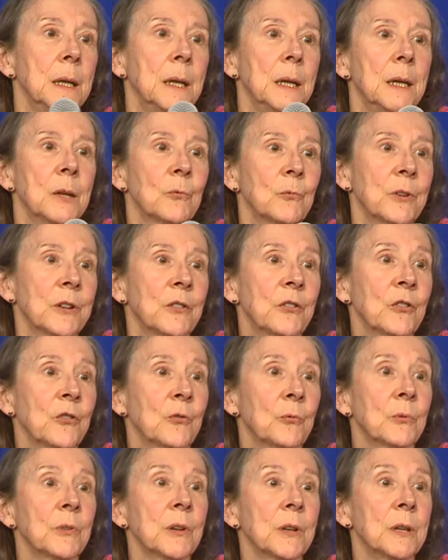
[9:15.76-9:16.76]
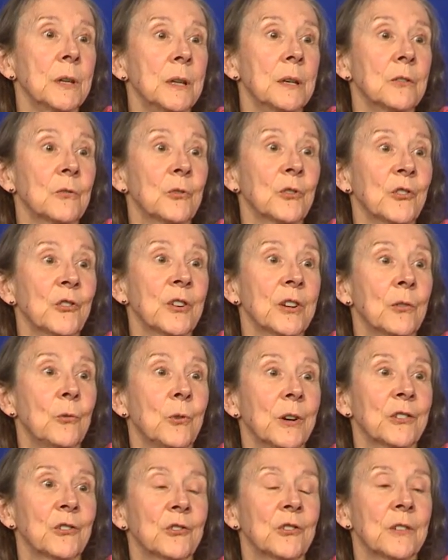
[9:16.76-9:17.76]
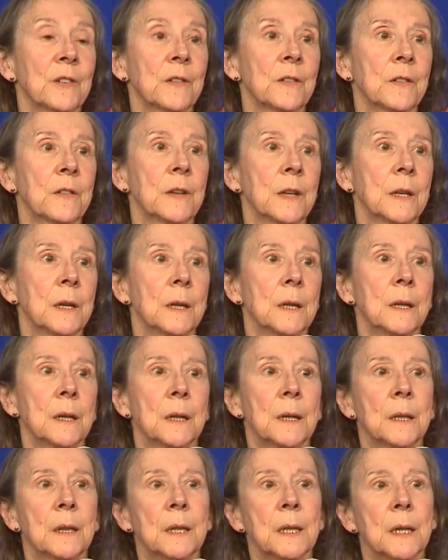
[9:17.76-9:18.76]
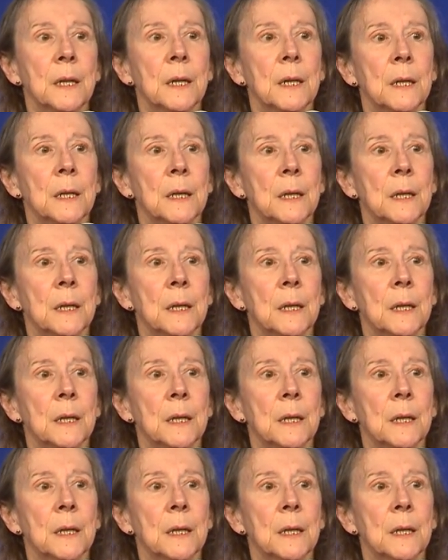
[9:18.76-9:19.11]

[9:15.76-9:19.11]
it raises really interesting questions that I think